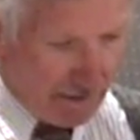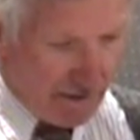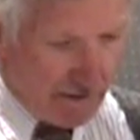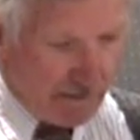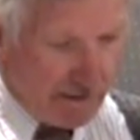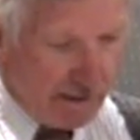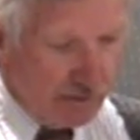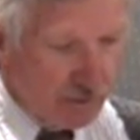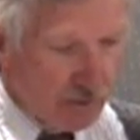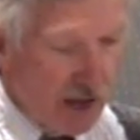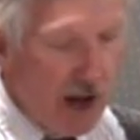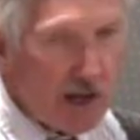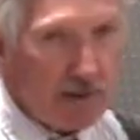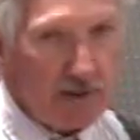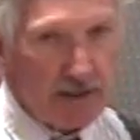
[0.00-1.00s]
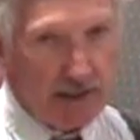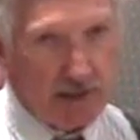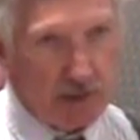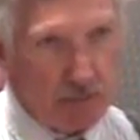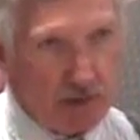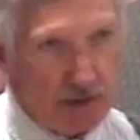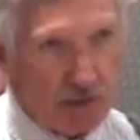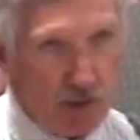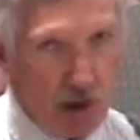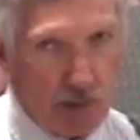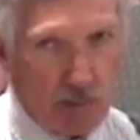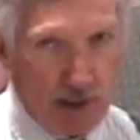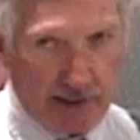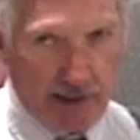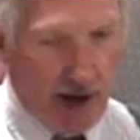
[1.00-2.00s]
They do not need to be taught
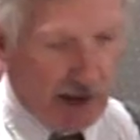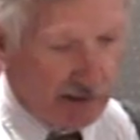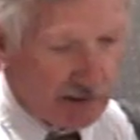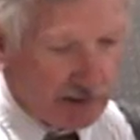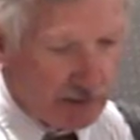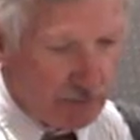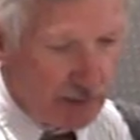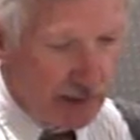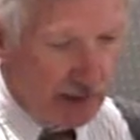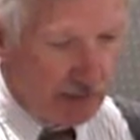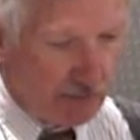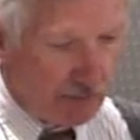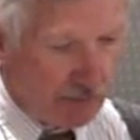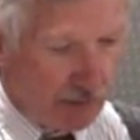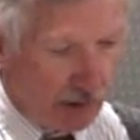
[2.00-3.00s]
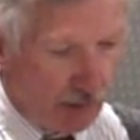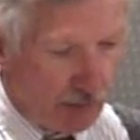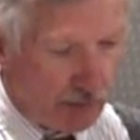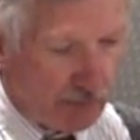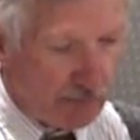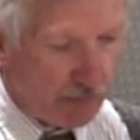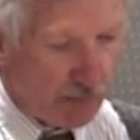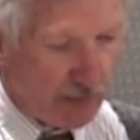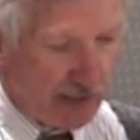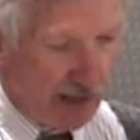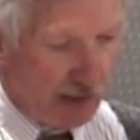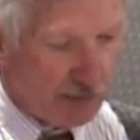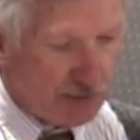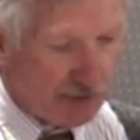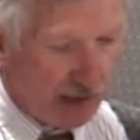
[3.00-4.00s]
by cognitive behavior therapy from the
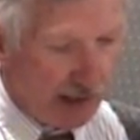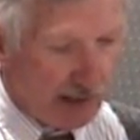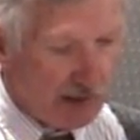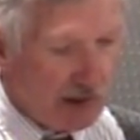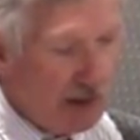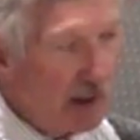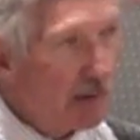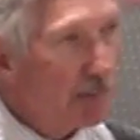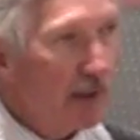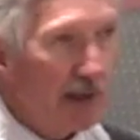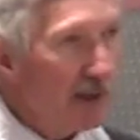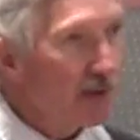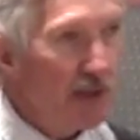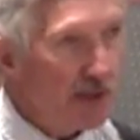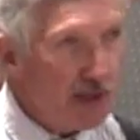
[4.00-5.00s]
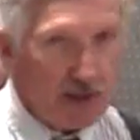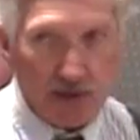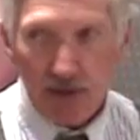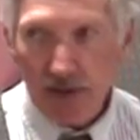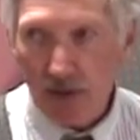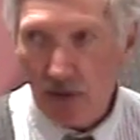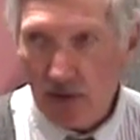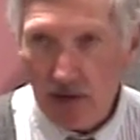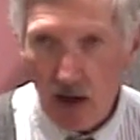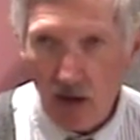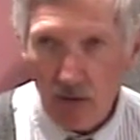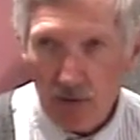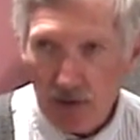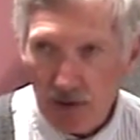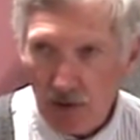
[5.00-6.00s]
outside because the necessary
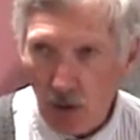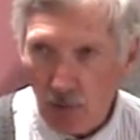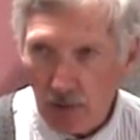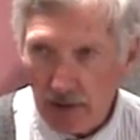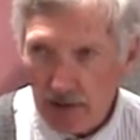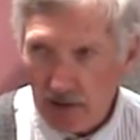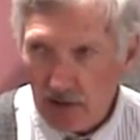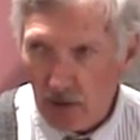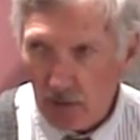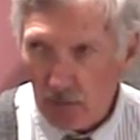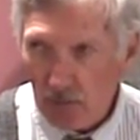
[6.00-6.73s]
knowledge is already in them.